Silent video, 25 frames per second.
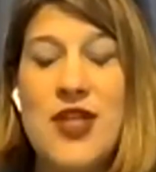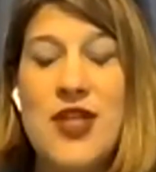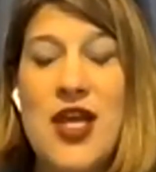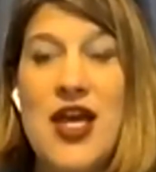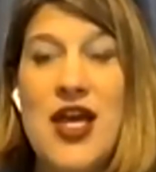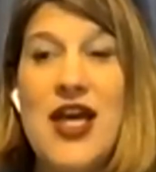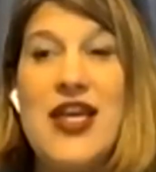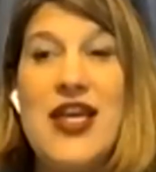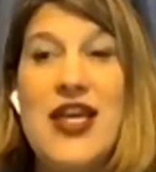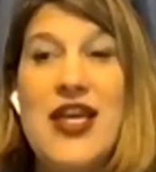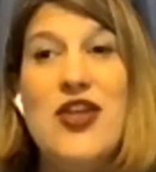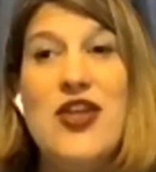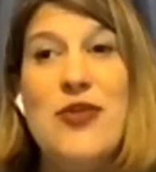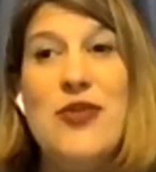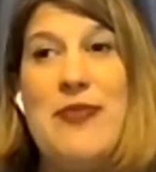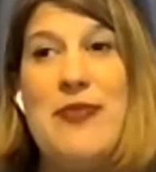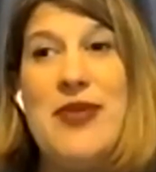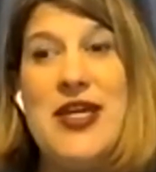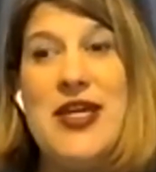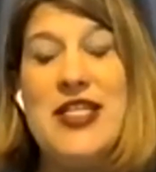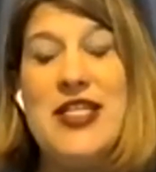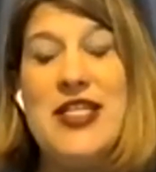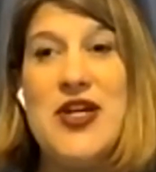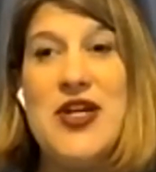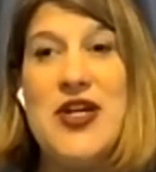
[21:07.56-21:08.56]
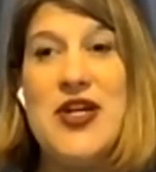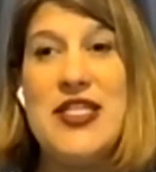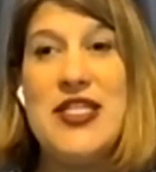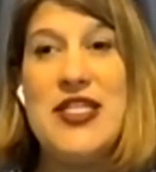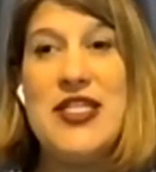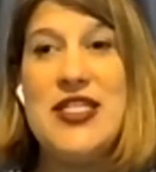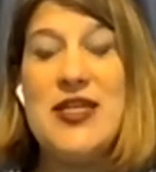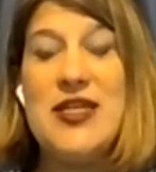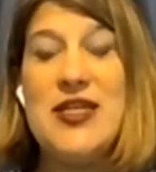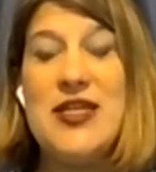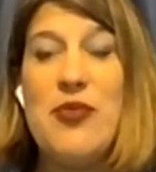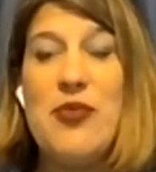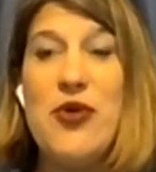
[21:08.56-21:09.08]
Again, you might be
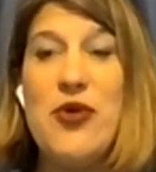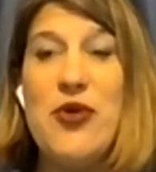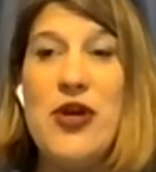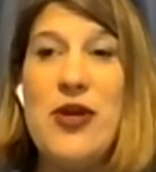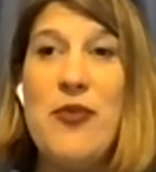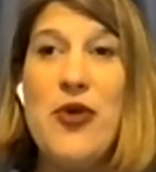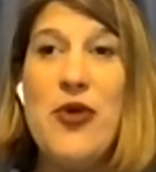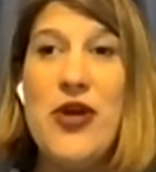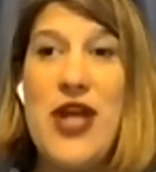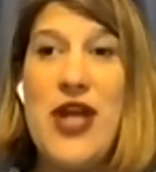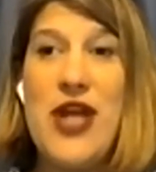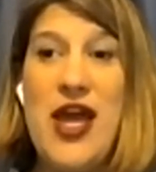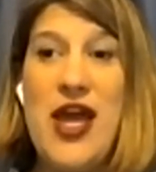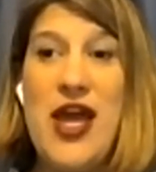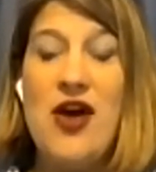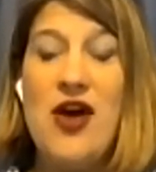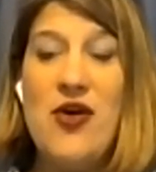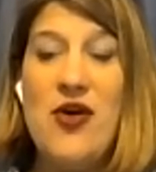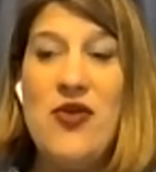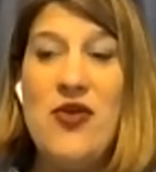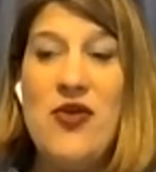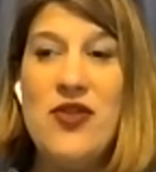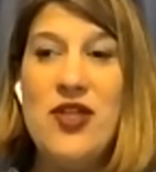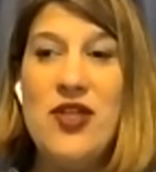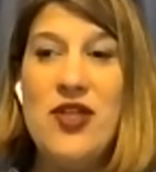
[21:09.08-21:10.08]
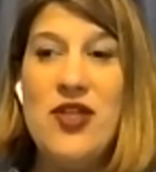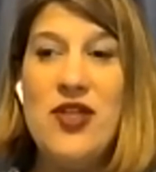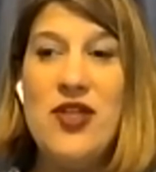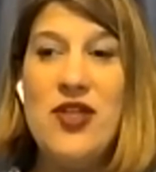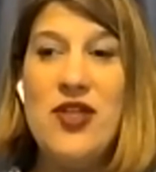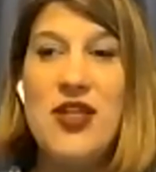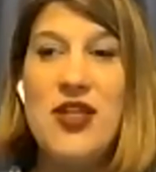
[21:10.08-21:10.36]
experiencing boredom more now